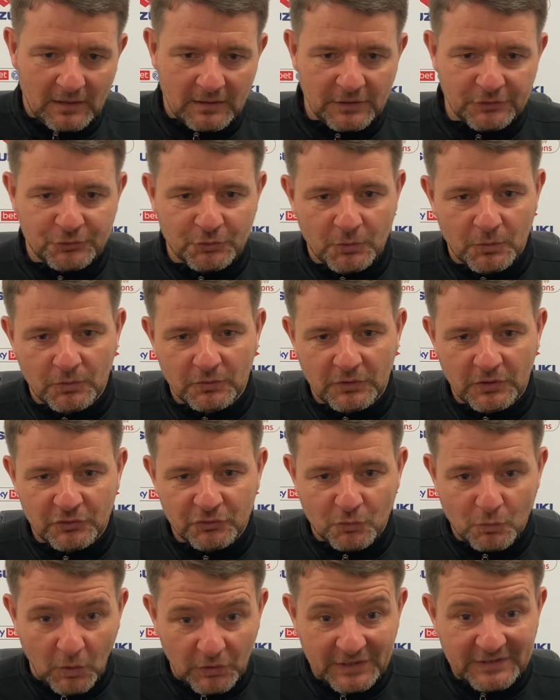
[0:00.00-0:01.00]
The, the
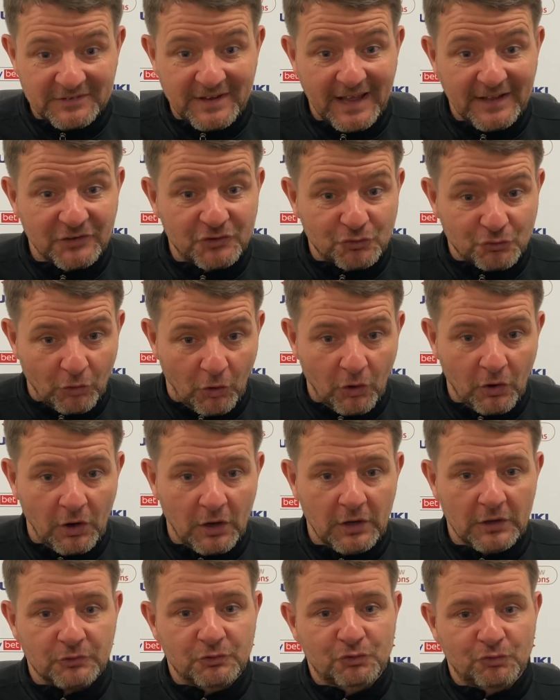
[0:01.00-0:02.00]
squad is getting stronger
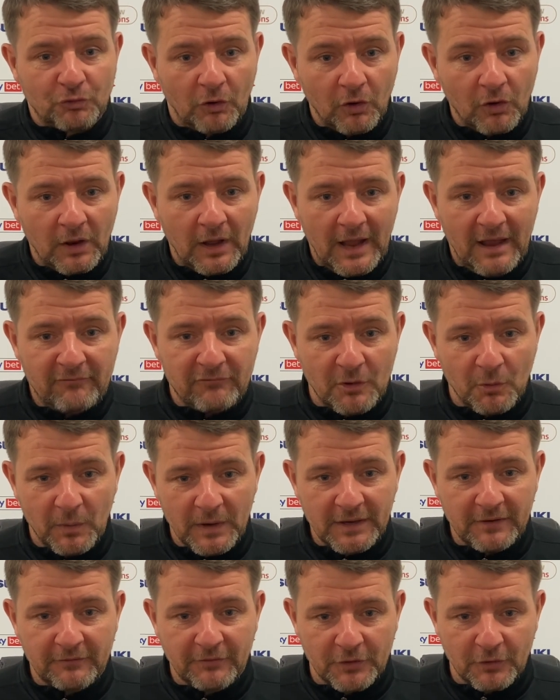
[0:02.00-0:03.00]
and stronger every
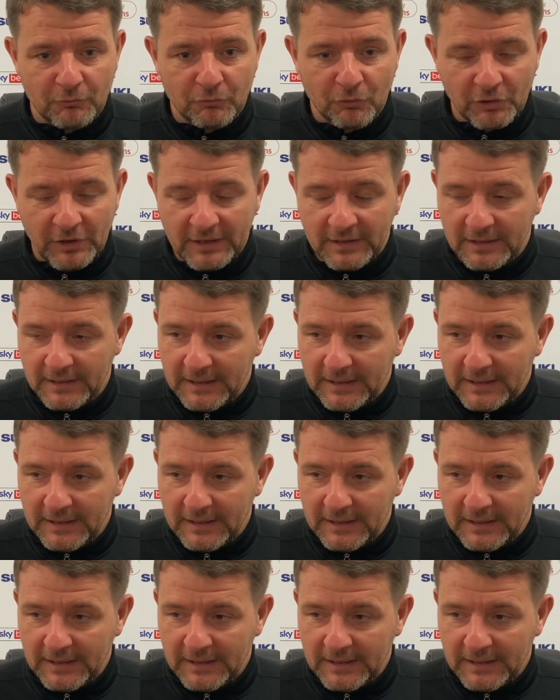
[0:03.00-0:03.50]
week for the running,